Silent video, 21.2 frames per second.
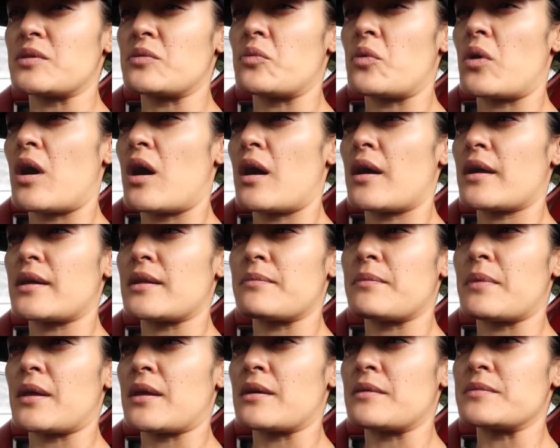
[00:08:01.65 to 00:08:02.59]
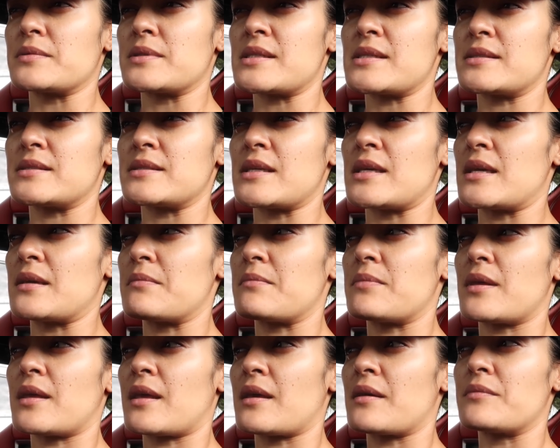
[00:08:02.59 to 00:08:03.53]
to walk and being able to see and
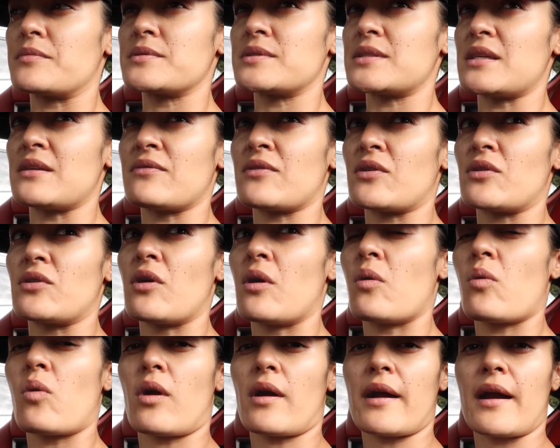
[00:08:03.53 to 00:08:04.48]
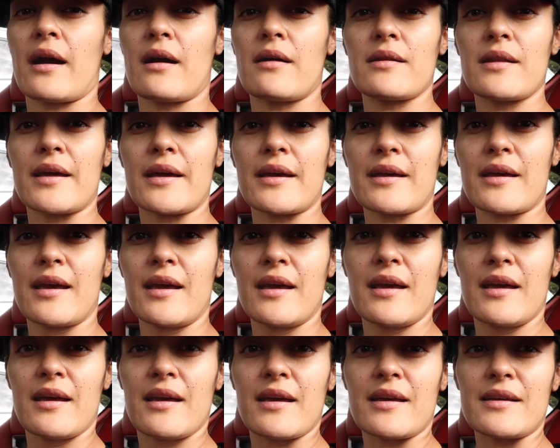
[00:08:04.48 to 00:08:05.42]
being able to even go work out like
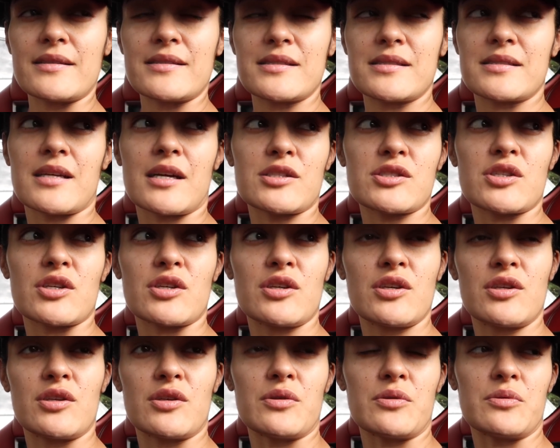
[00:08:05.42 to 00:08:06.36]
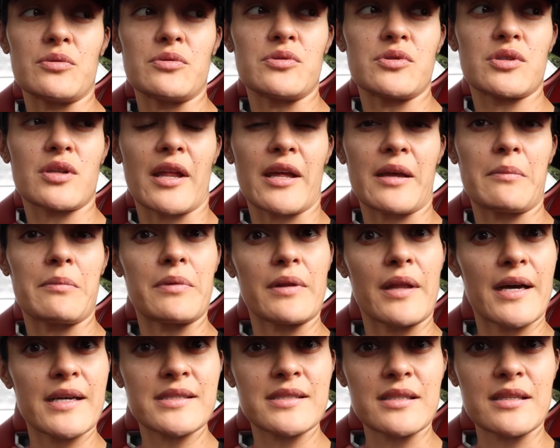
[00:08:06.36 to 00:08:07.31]
is such a huge like
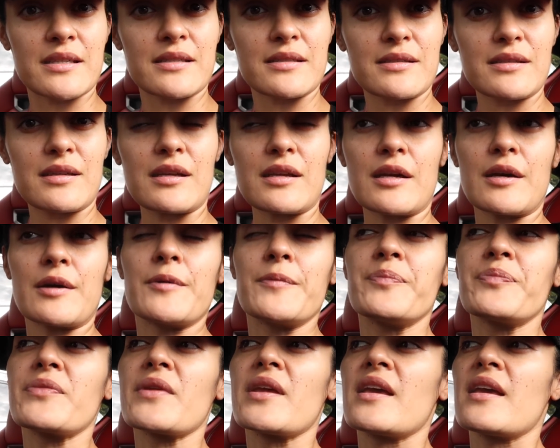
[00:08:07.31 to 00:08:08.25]
blessing, you know.